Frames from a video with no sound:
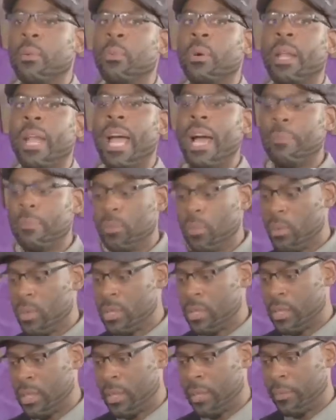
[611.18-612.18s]
But what happened
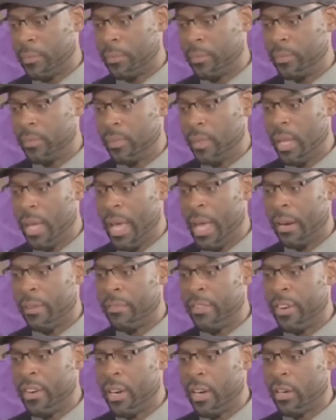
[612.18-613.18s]
was at a
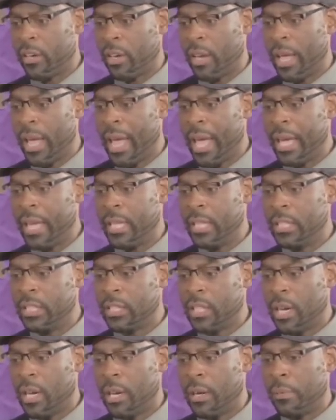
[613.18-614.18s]
very early
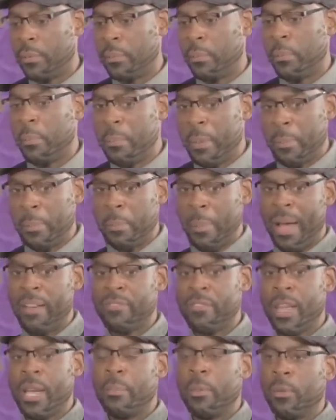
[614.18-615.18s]
age, my
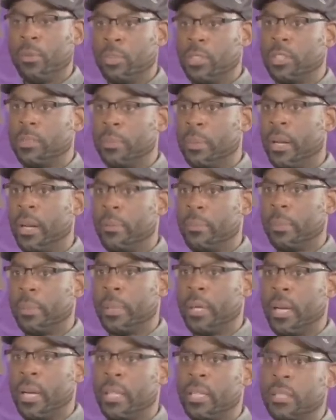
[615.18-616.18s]
family split up
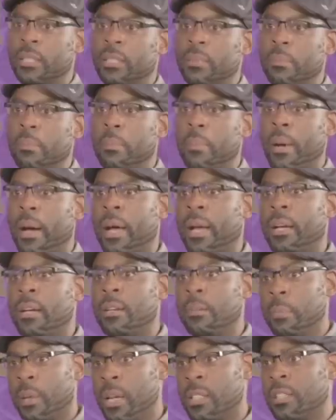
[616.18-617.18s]
because
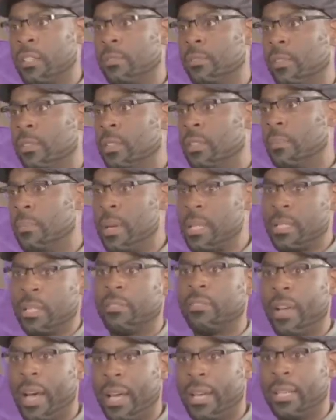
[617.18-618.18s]
of
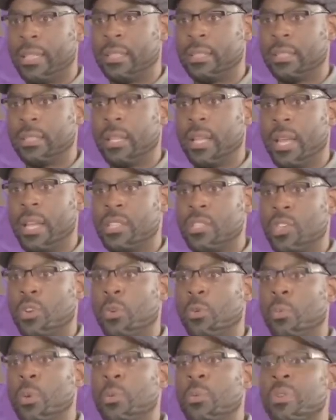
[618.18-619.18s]
domestic violence. And
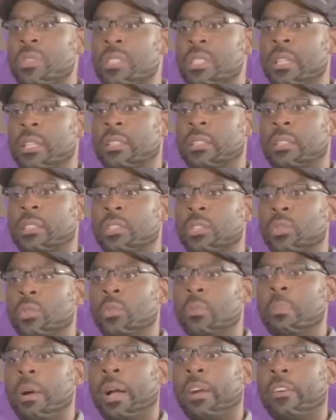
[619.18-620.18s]
so we were sent
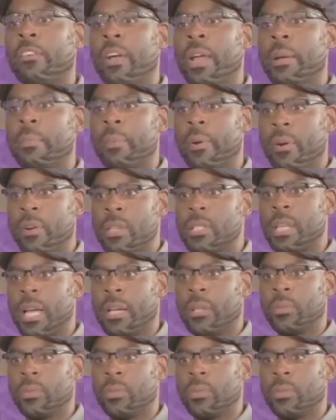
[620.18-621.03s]
to my grandparents' house.